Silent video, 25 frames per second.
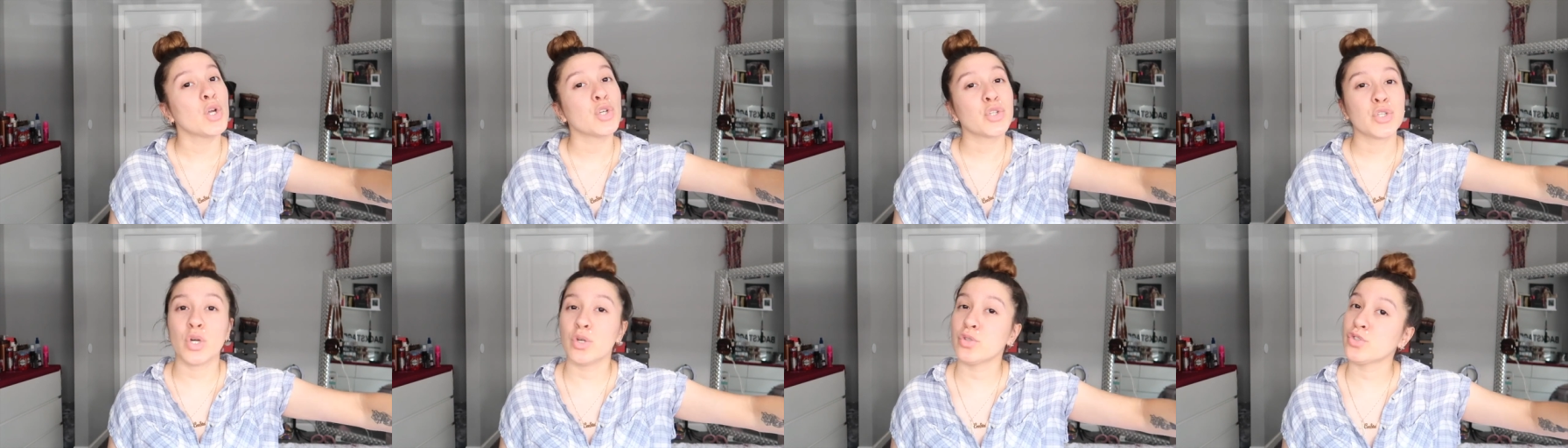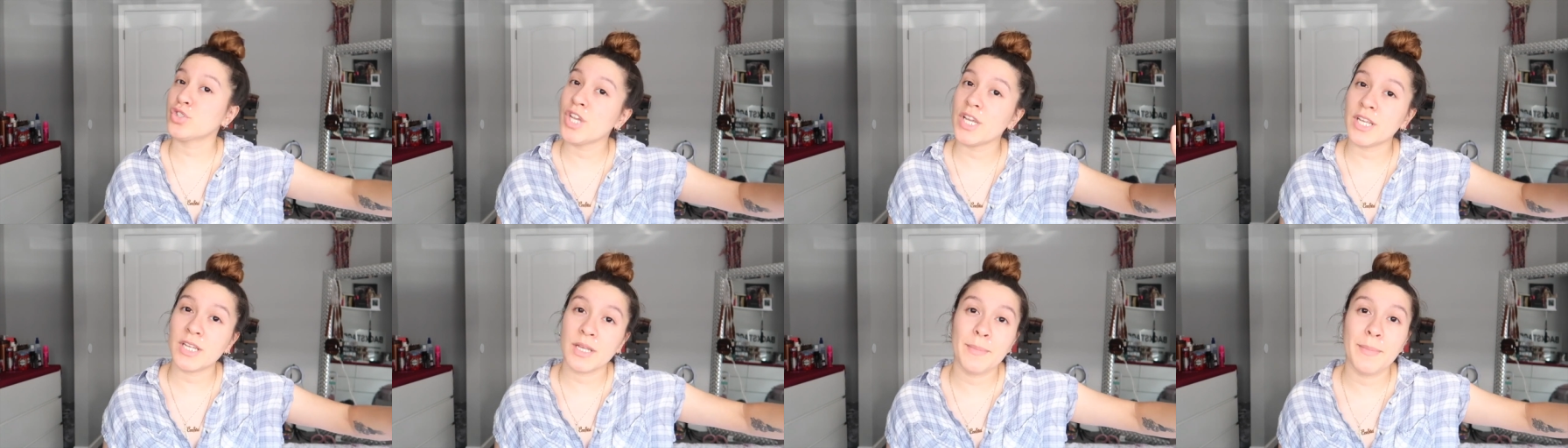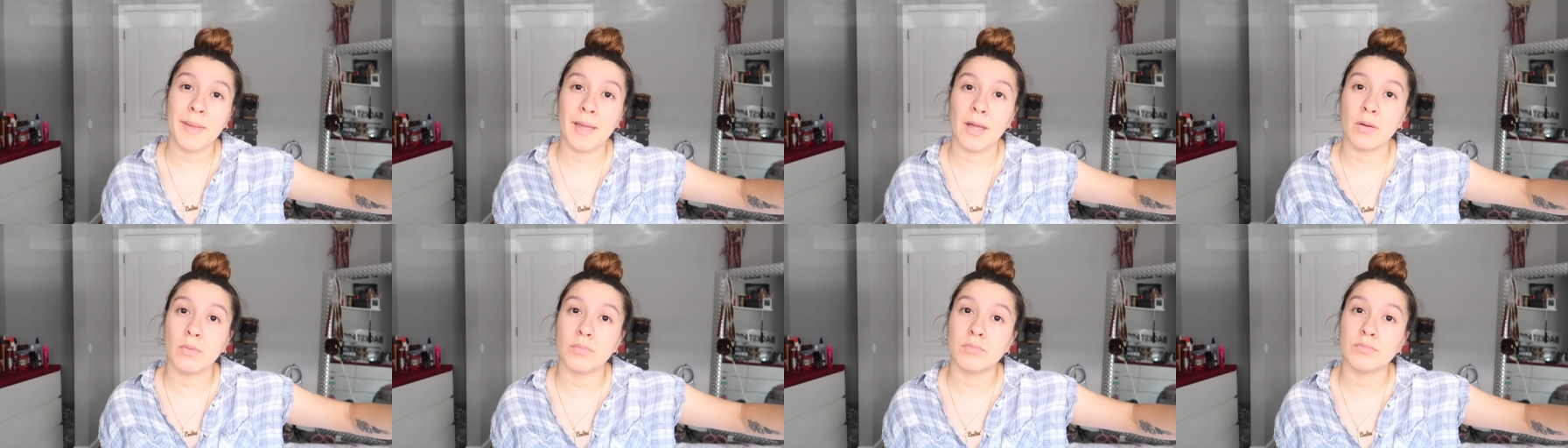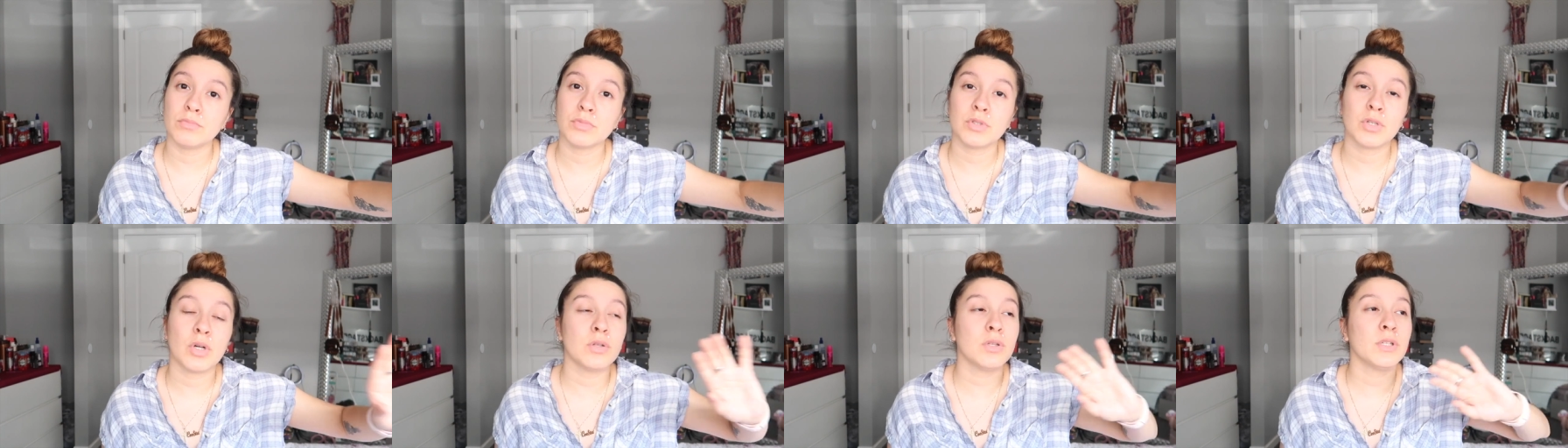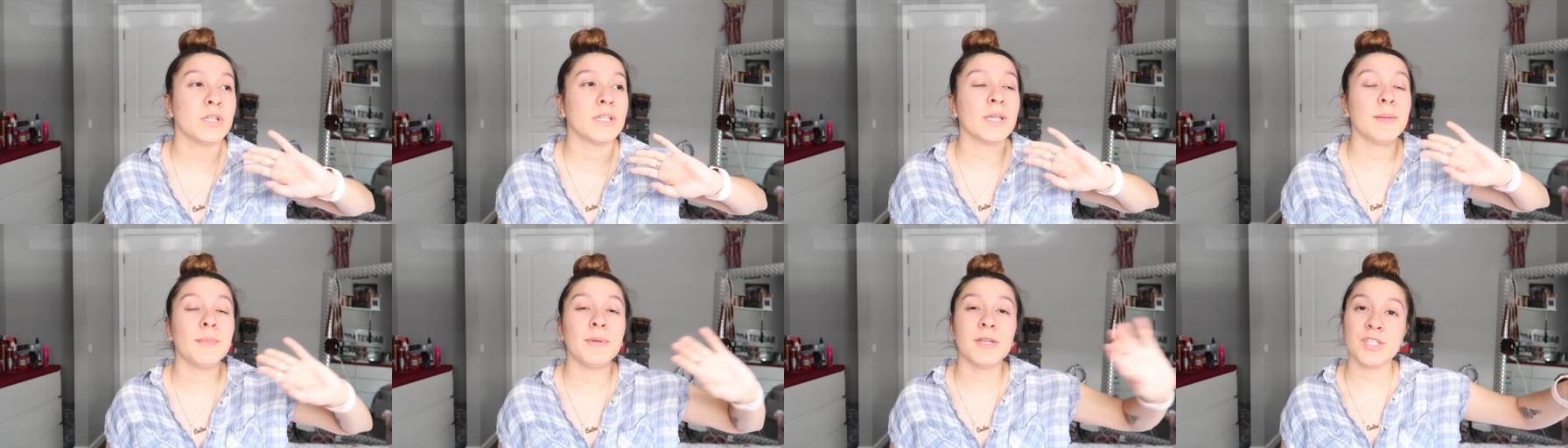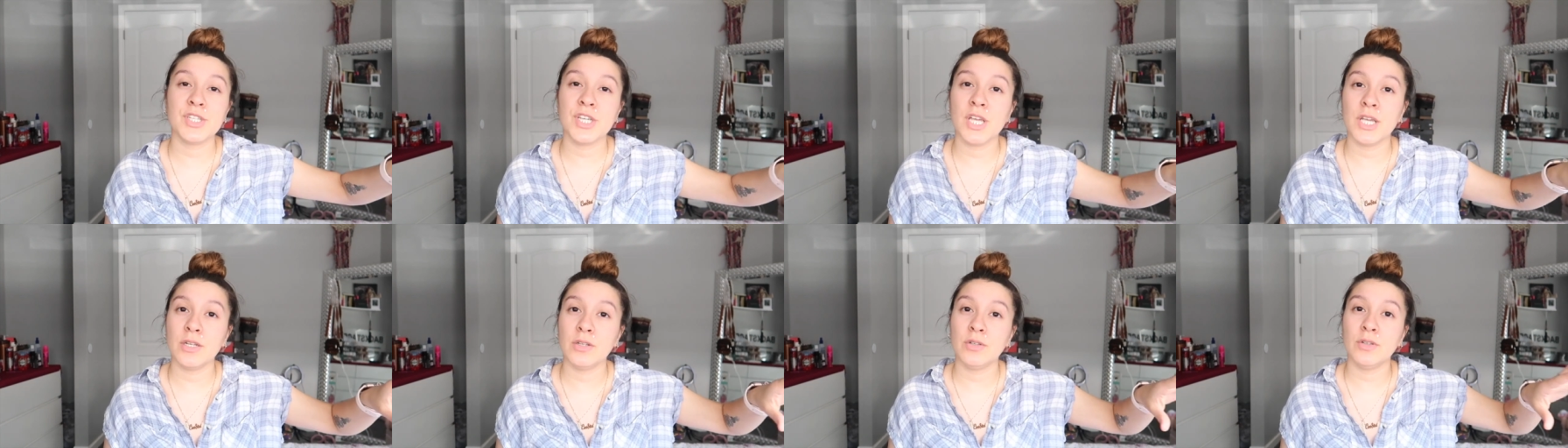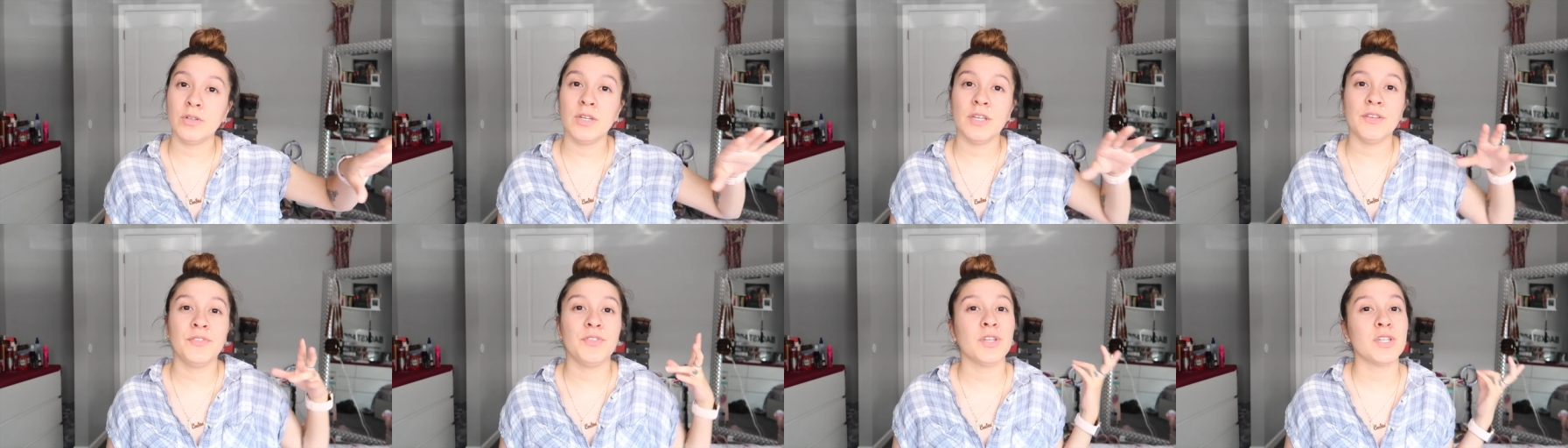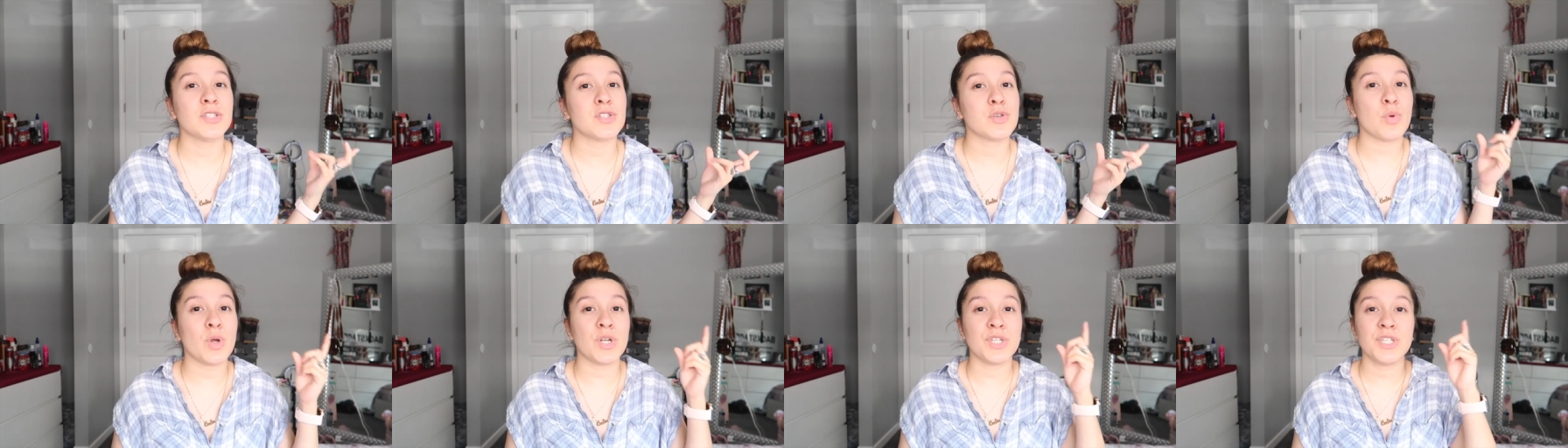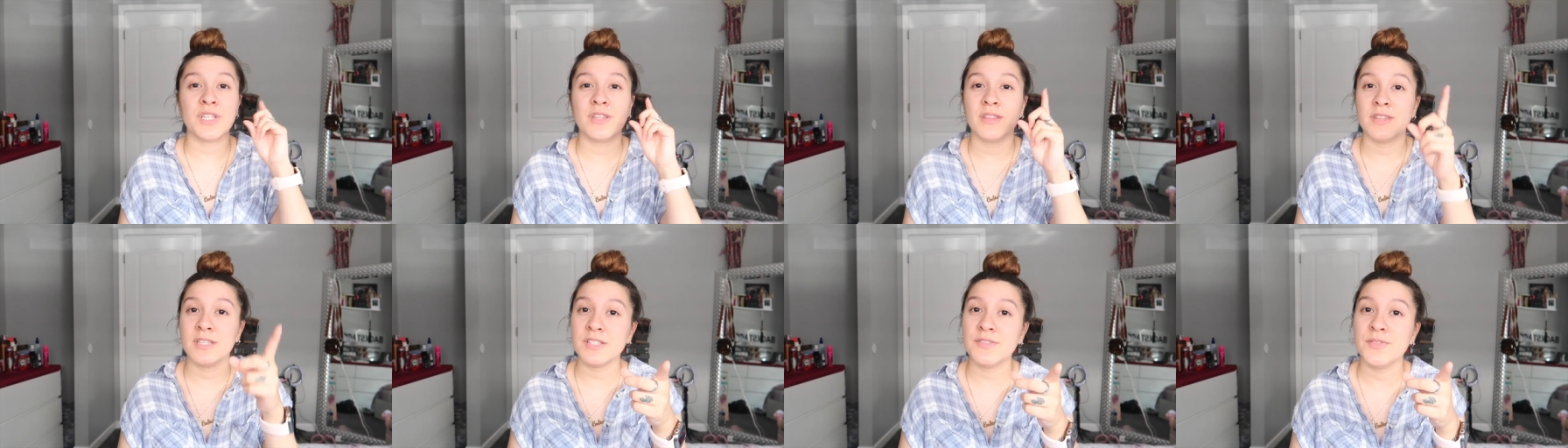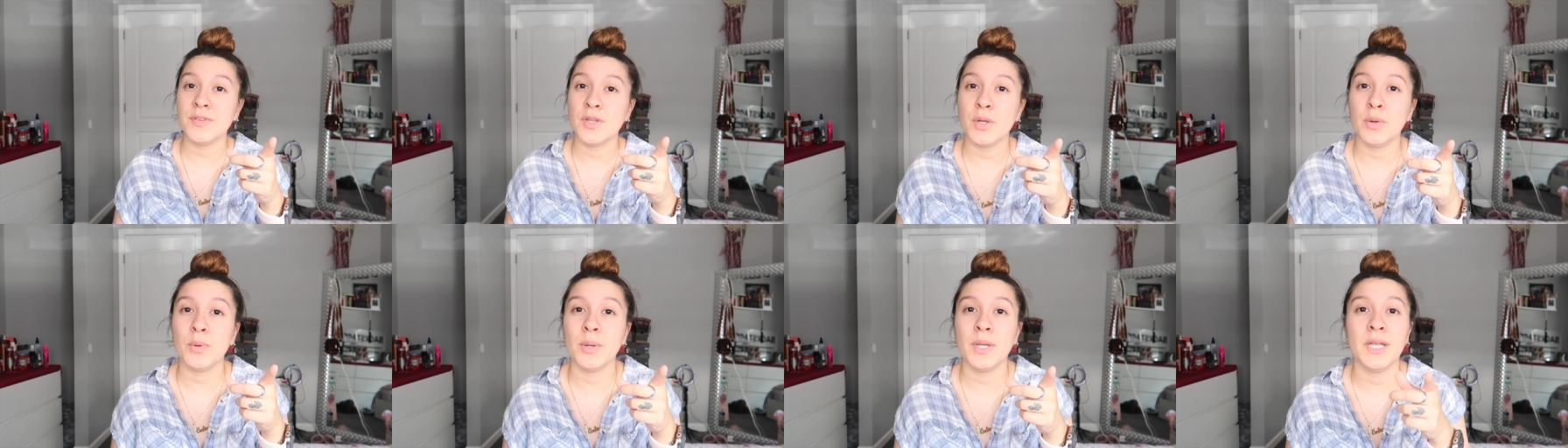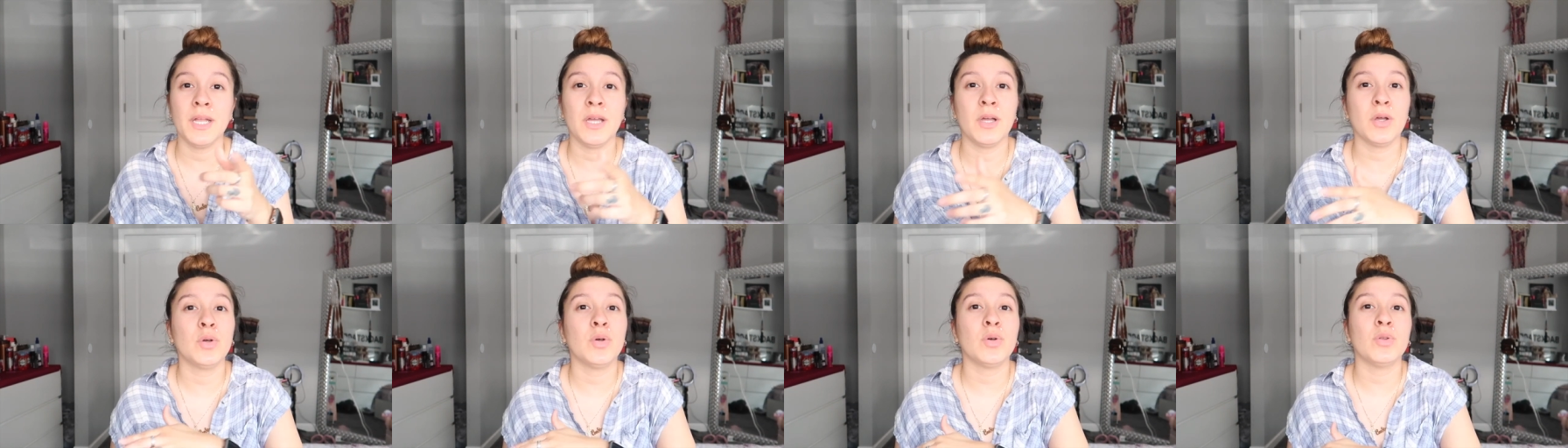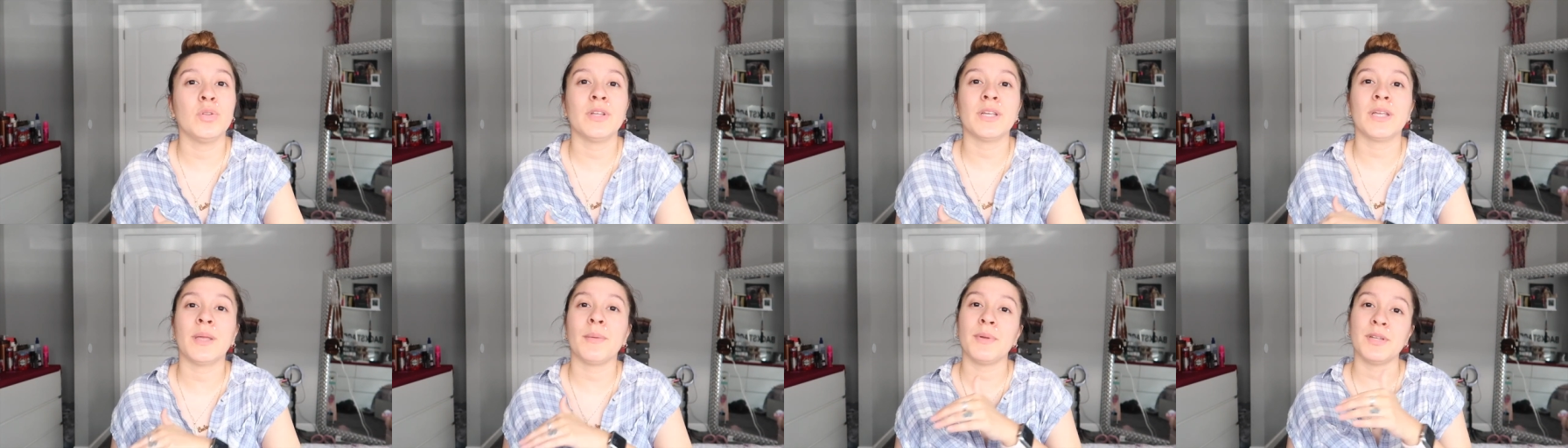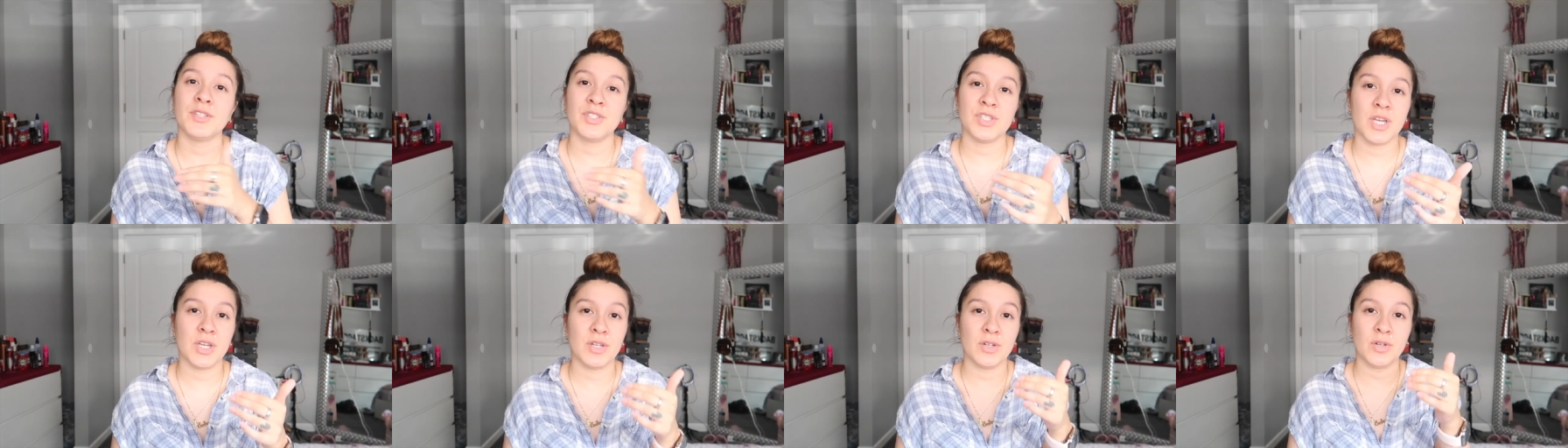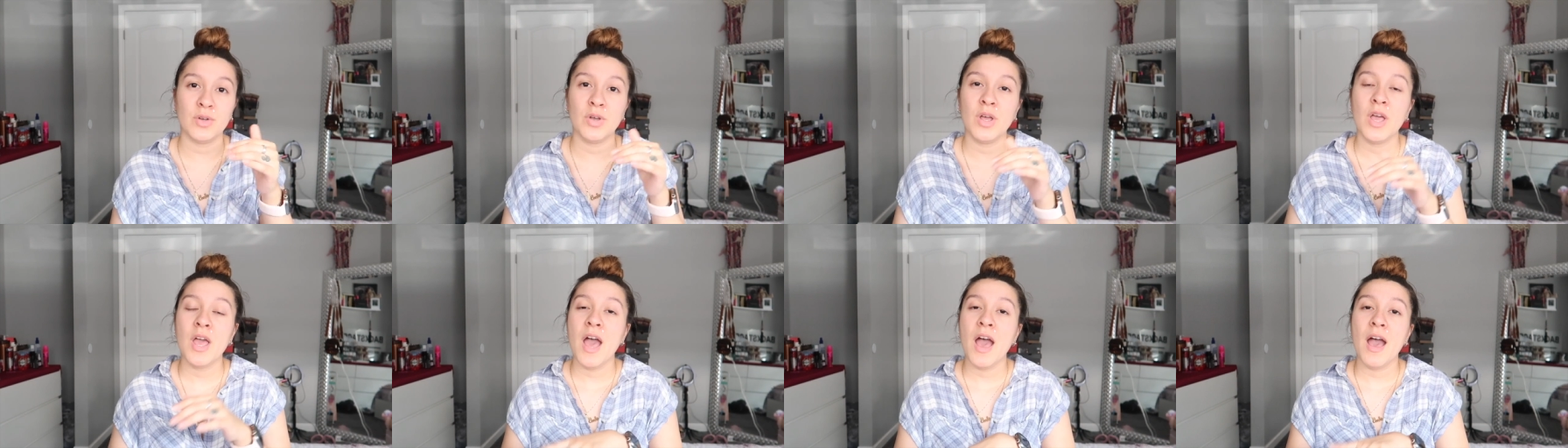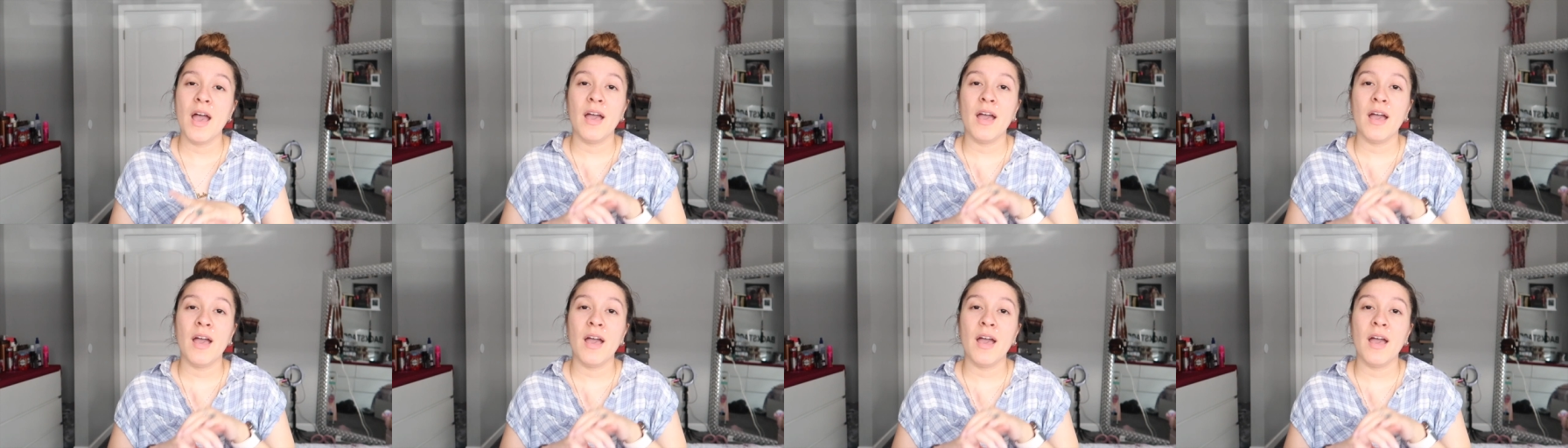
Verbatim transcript: go check them out go look at my channel if you guys are watching this video right now go look at my channel